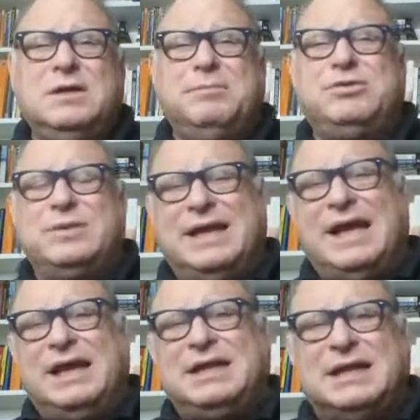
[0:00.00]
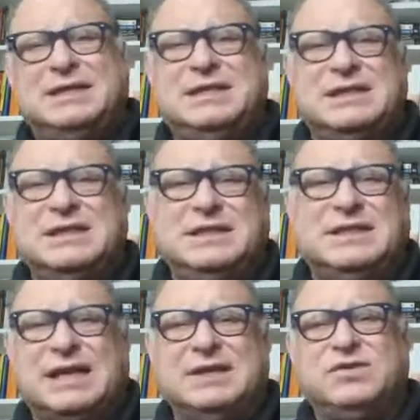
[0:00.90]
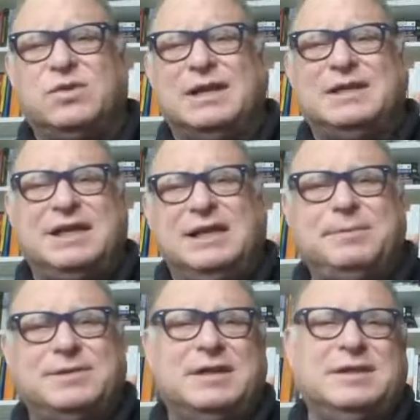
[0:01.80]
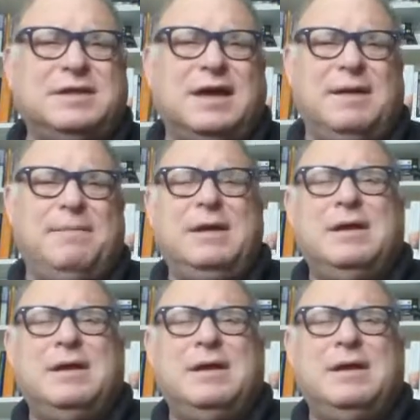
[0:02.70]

between 8 and 16 seconds or less 80% of the time.